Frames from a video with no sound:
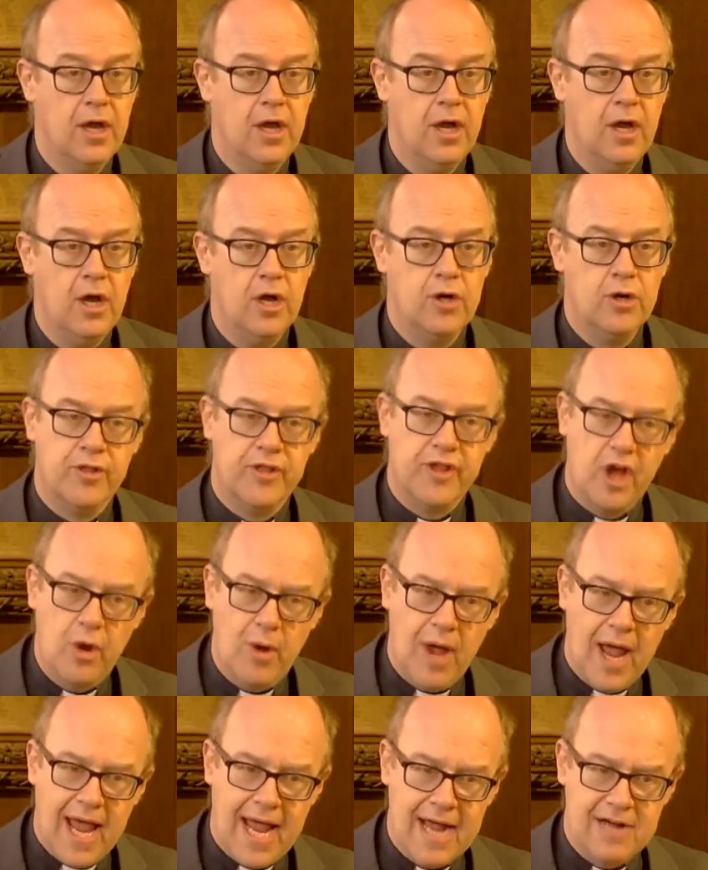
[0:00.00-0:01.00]
And although
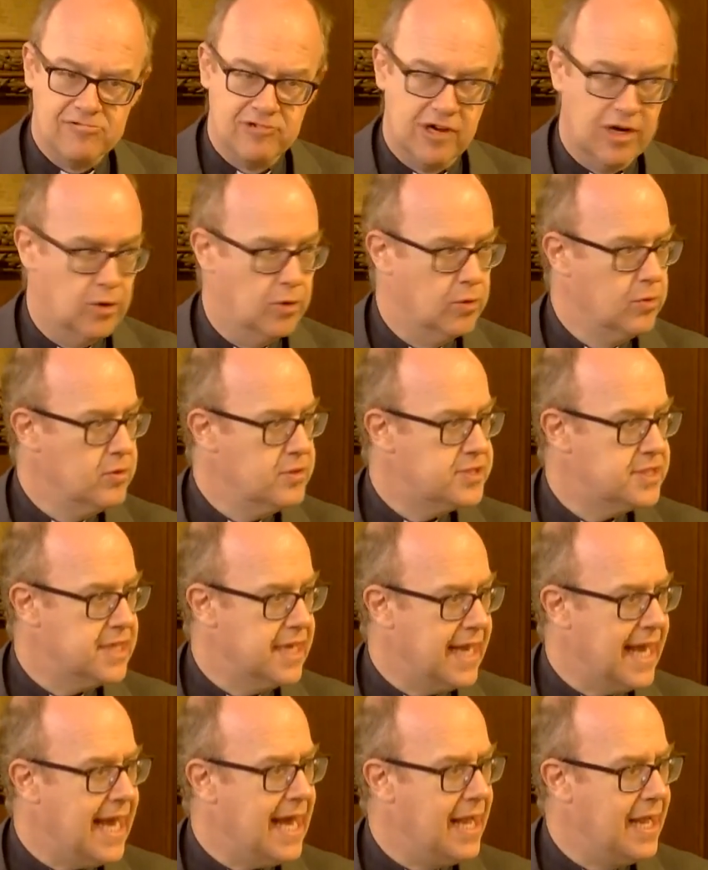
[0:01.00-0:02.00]
our roles in
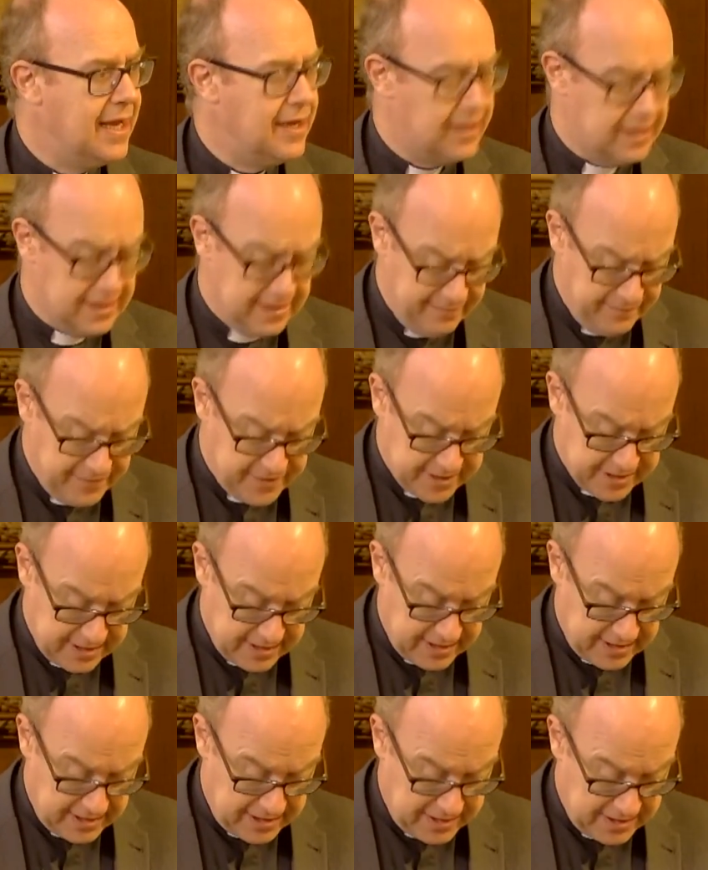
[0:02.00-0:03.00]
our lives
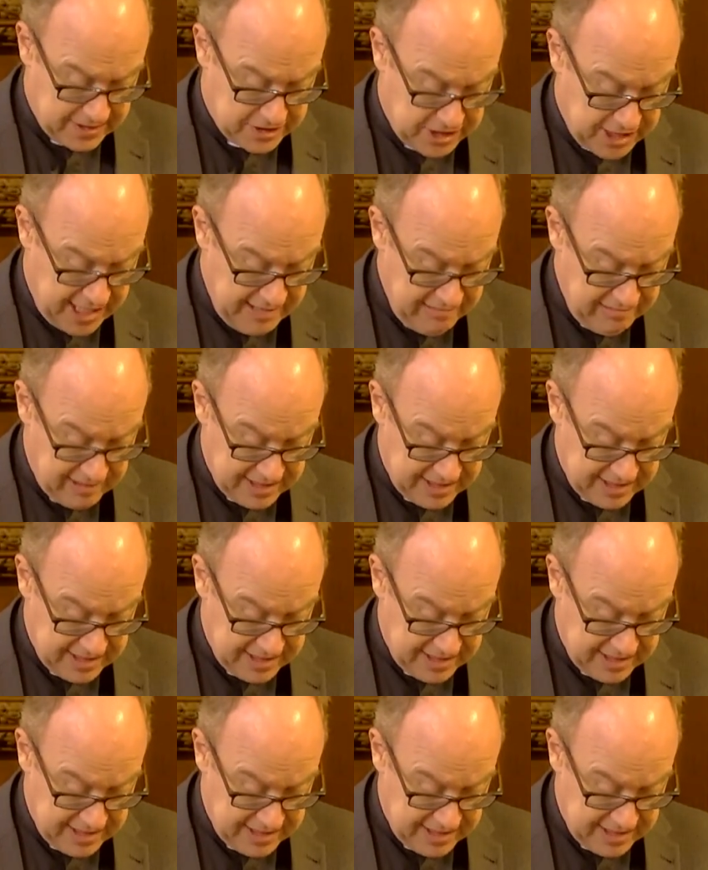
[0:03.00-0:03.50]
are, generally